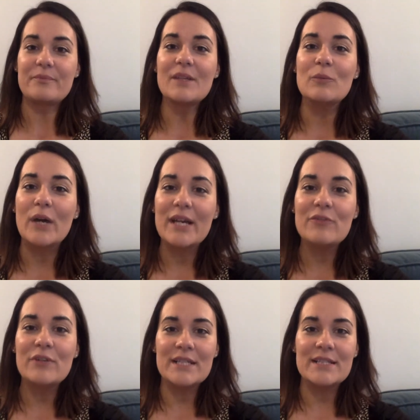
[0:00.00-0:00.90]

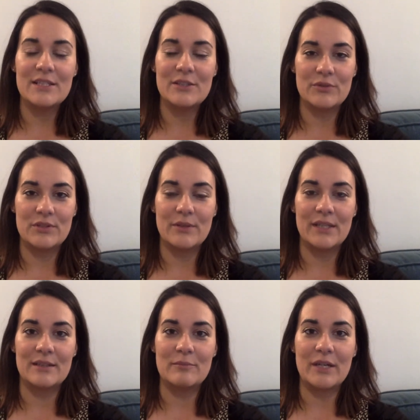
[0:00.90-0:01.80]
whatever it is that you're doing
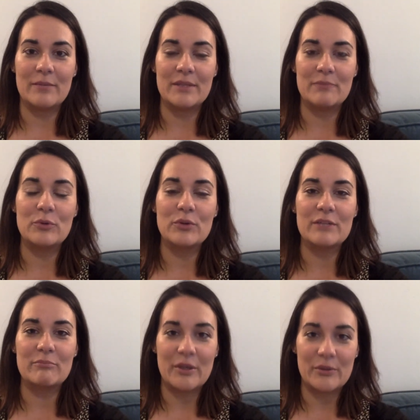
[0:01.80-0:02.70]
that might be more
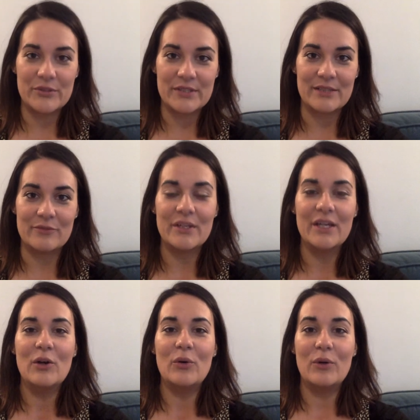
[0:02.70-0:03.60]
compulsive
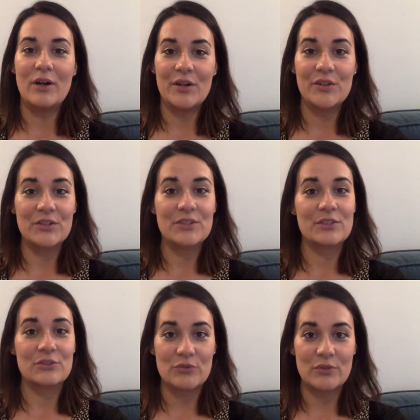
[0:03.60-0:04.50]
or harder to
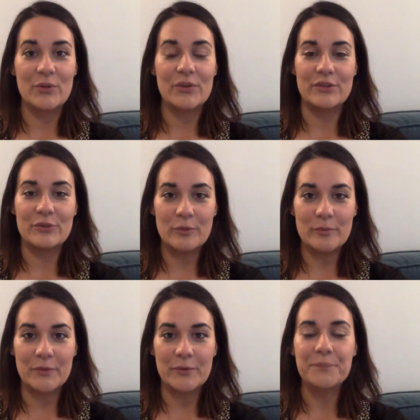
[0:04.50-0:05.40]
control than
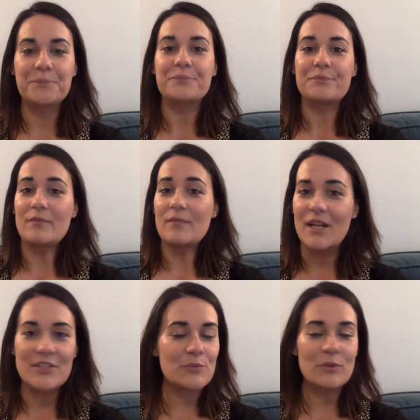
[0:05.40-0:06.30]
normal,
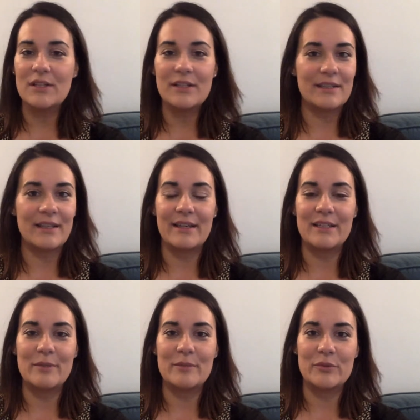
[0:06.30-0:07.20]
I just want to look at that in a
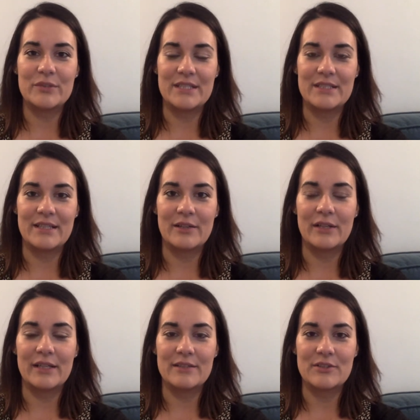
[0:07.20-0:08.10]
bit more detail
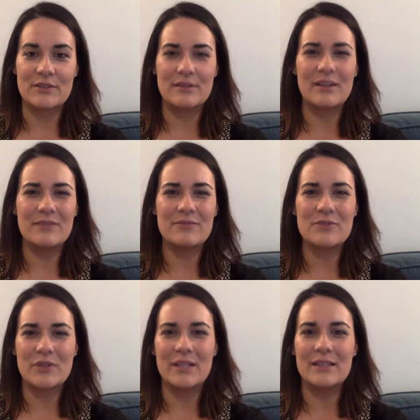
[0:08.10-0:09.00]
and kind of
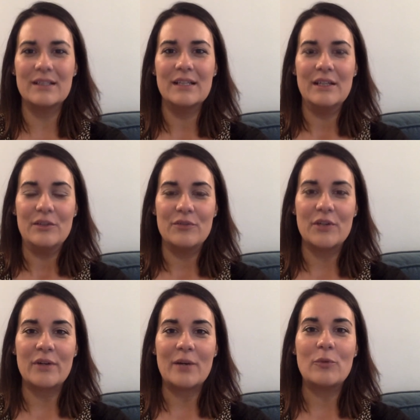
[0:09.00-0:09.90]
try and
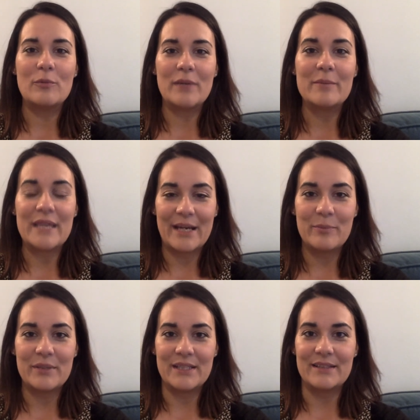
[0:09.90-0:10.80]
figure out what might be
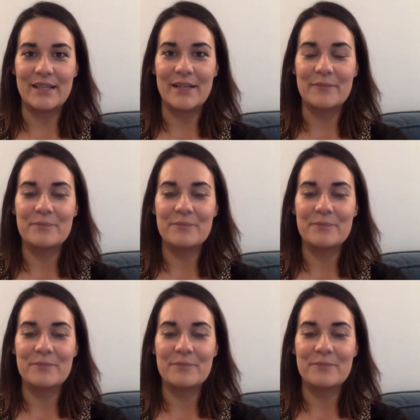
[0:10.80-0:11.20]
happening there.